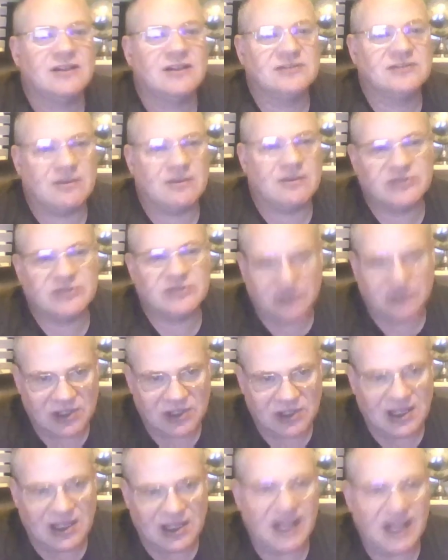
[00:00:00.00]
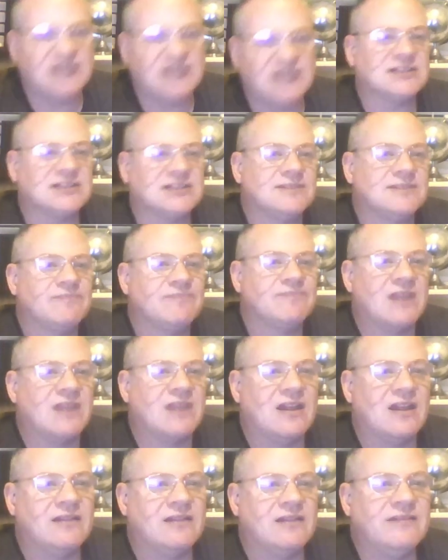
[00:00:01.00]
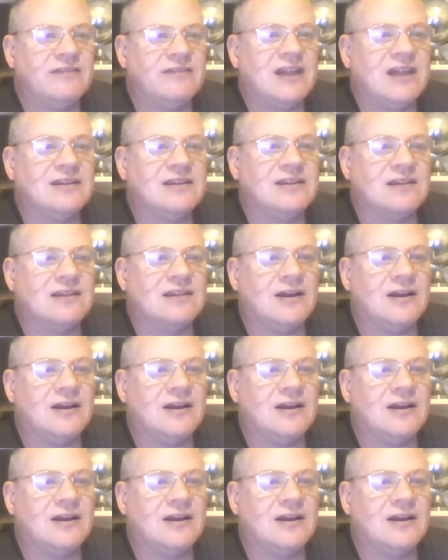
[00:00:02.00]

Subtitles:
So that was a good class. Then